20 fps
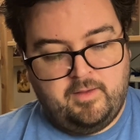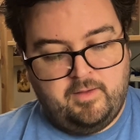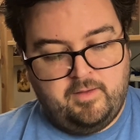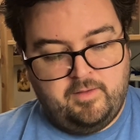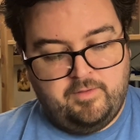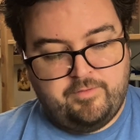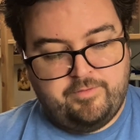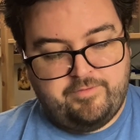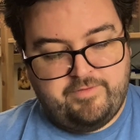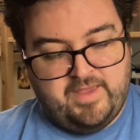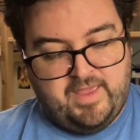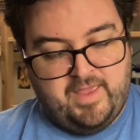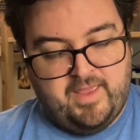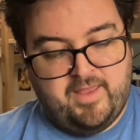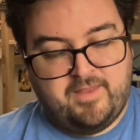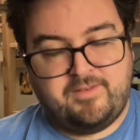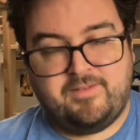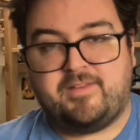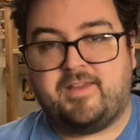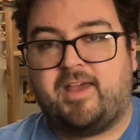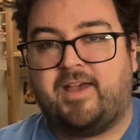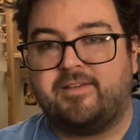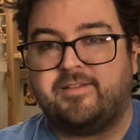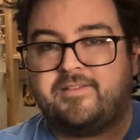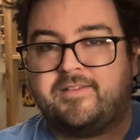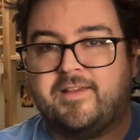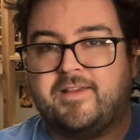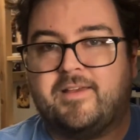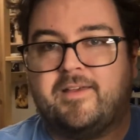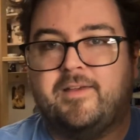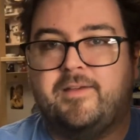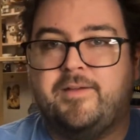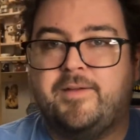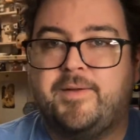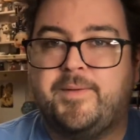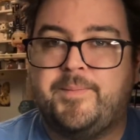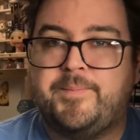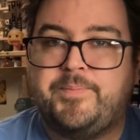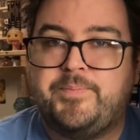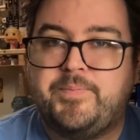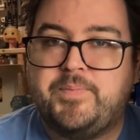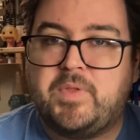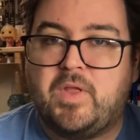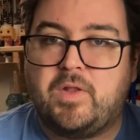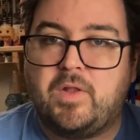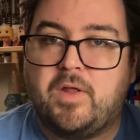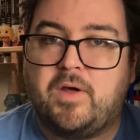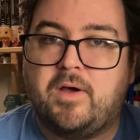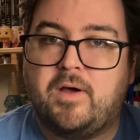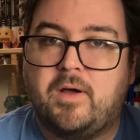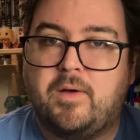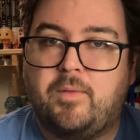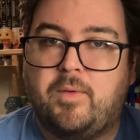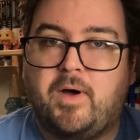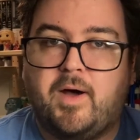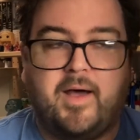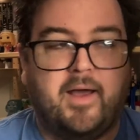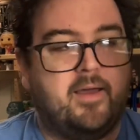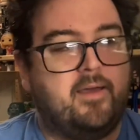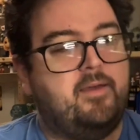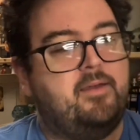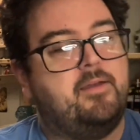Fantastic. The Long Walk.